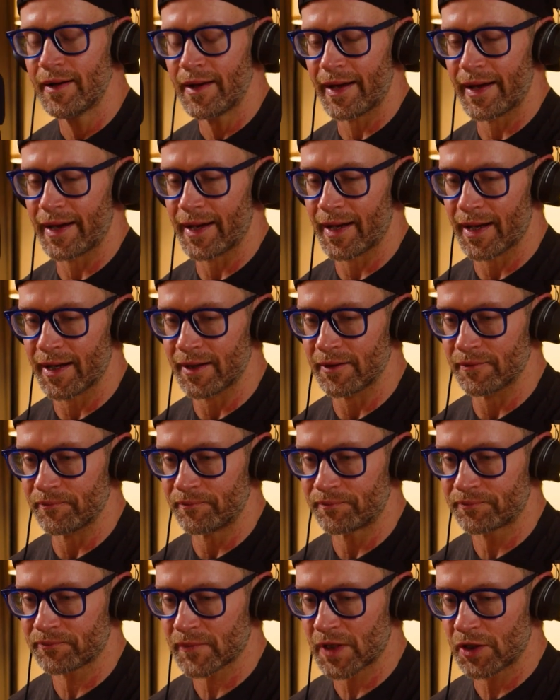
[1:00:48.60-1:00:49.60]
and
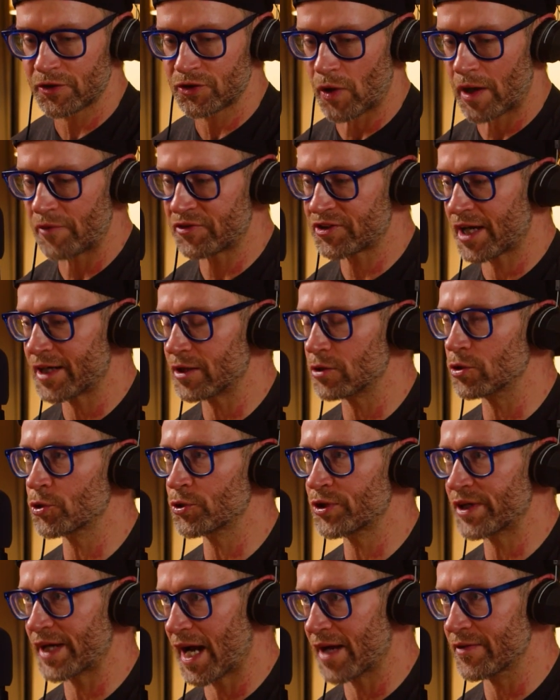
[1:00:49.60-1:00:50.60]
so I was kind of
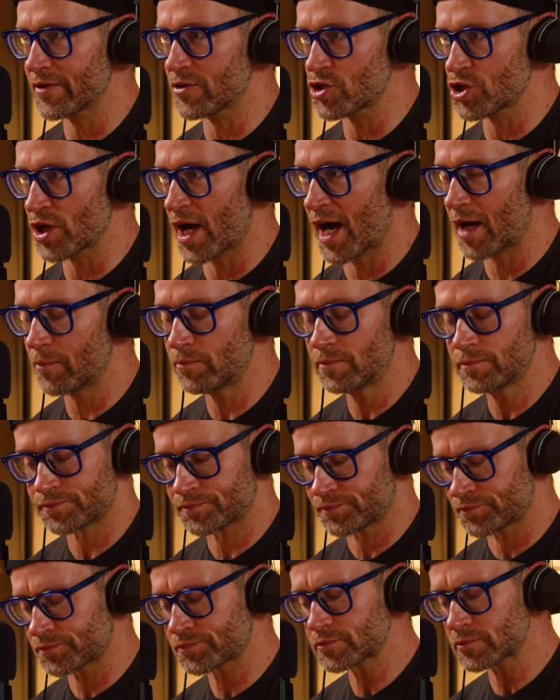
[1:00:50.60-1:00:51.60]
learning on the job.
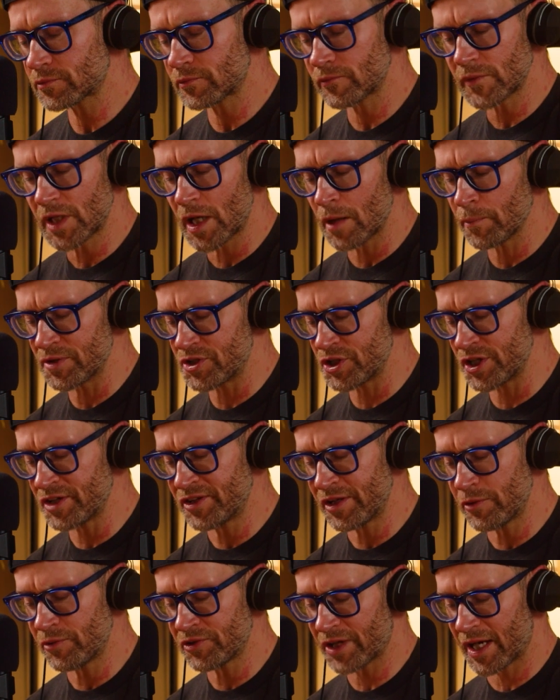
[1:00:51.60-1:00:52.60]
But
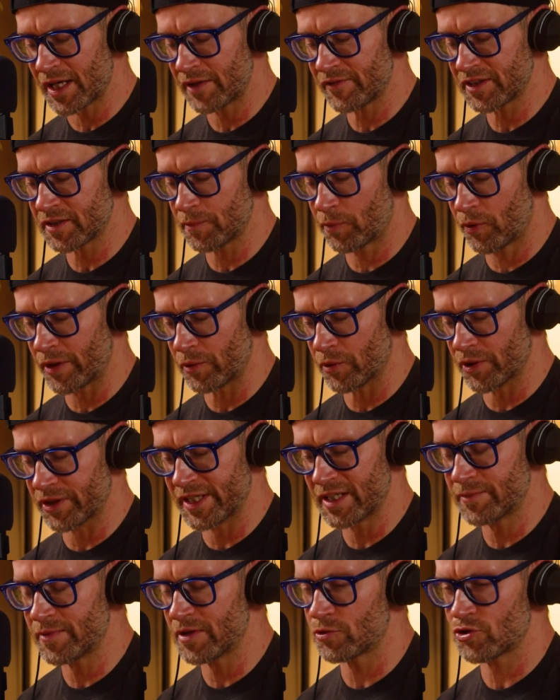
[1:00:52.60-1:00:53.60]
JT was kind of at the point where
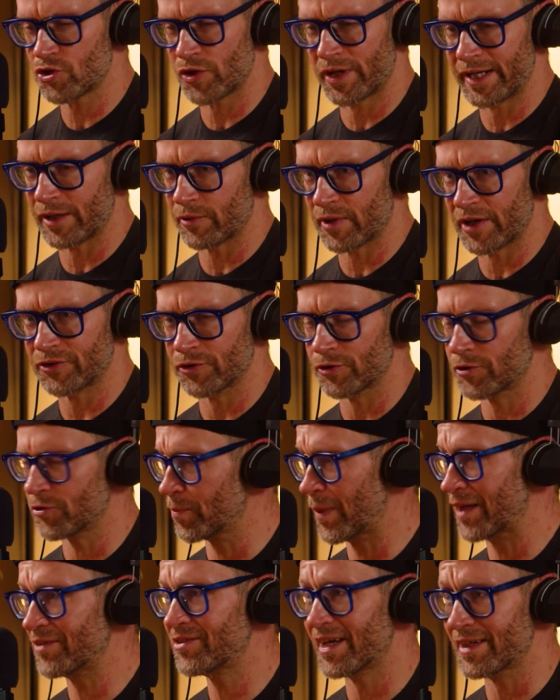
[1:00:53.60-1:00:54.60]
he had been training wrestlers for
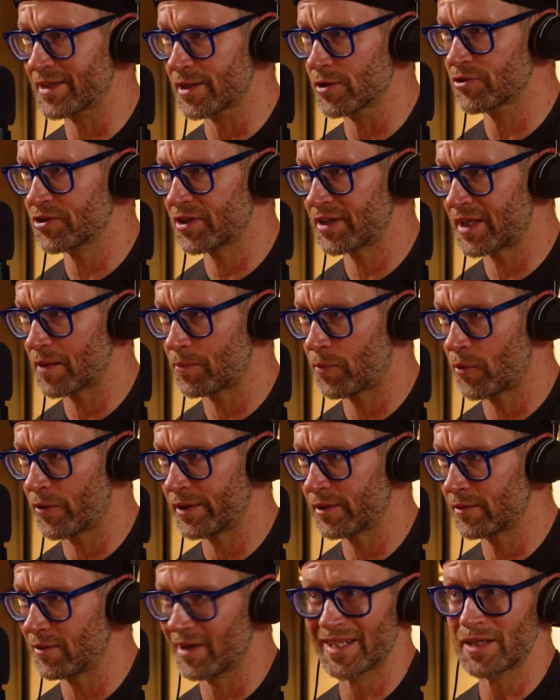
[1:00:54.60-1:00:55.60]
about 10 years at that
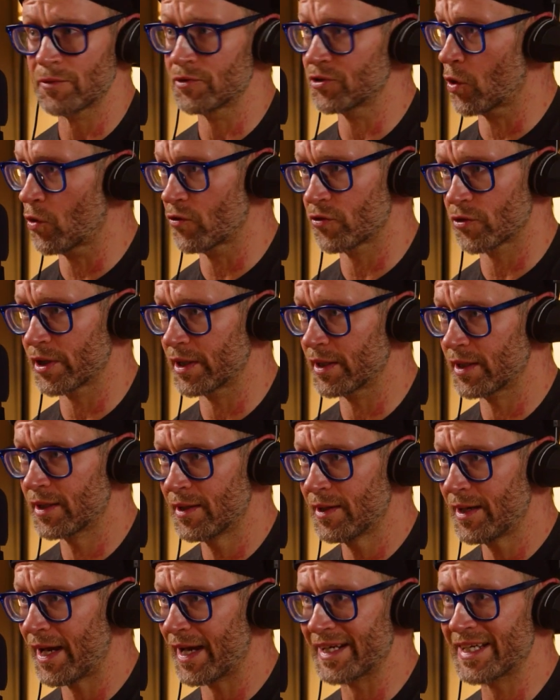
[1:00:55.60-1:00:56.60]
point, and he was over it.
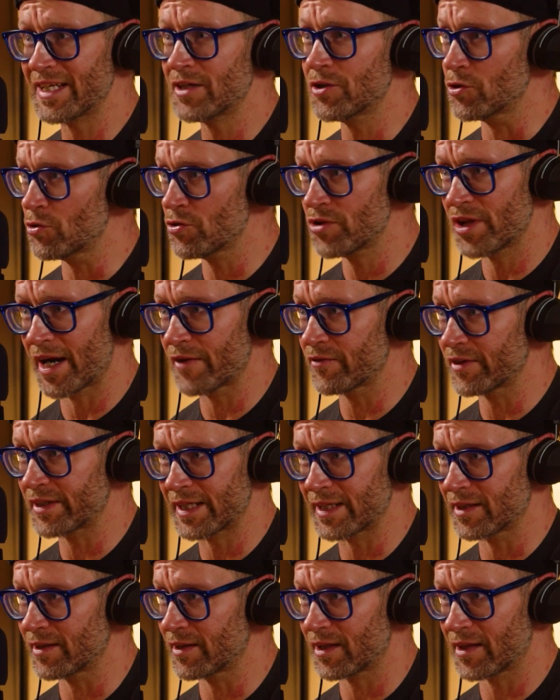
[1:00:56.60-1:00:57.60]
And he knew that every
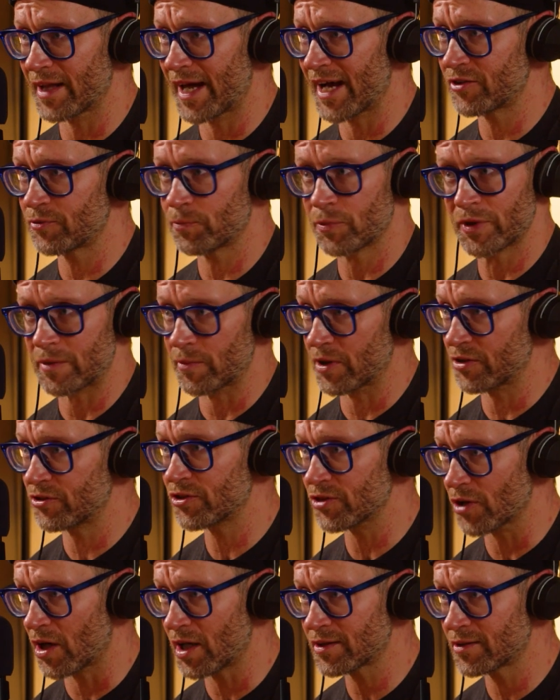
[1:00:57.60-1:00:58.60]
kid in the class pretty much
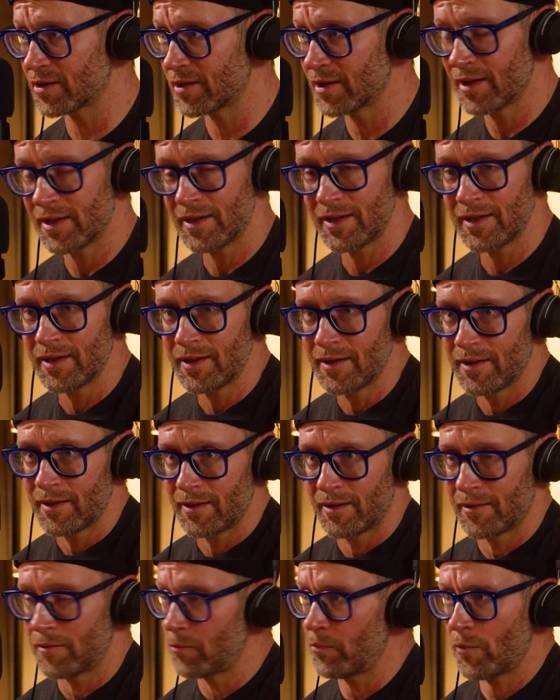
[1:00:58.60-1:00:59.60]
sucked.
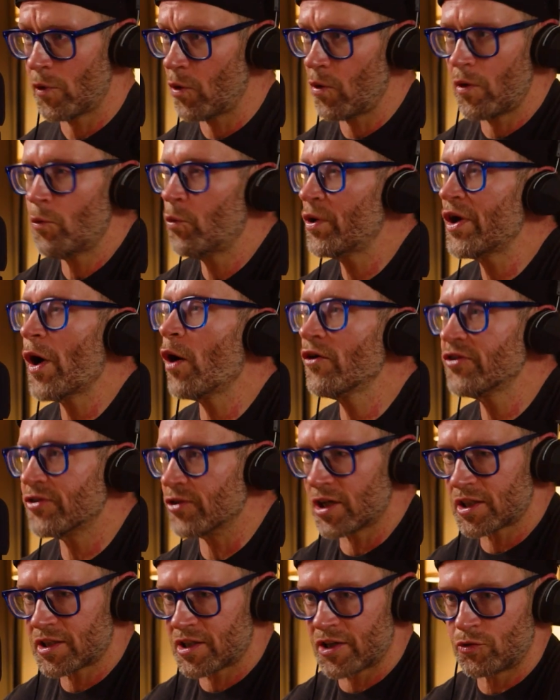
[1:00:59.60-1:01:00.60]
We all
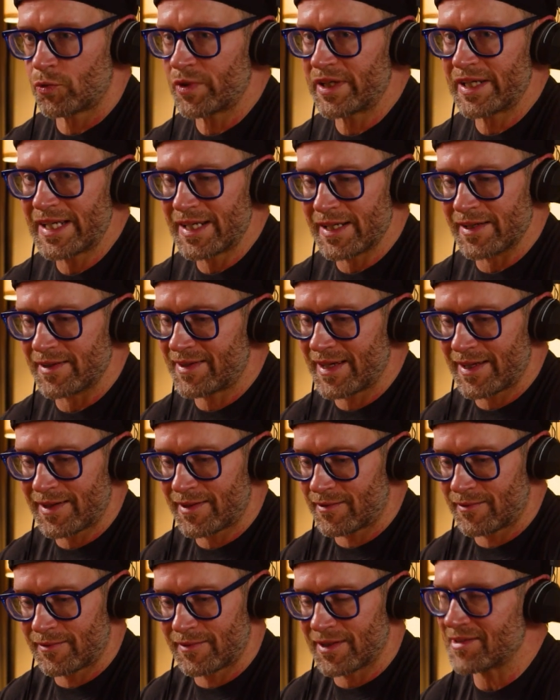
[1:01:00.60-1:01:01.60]
sucked because we needed to take
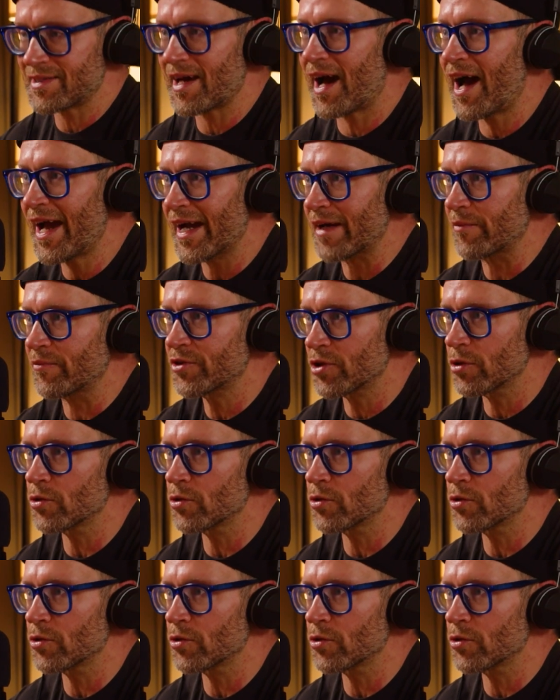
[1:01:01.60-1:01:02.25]
the time to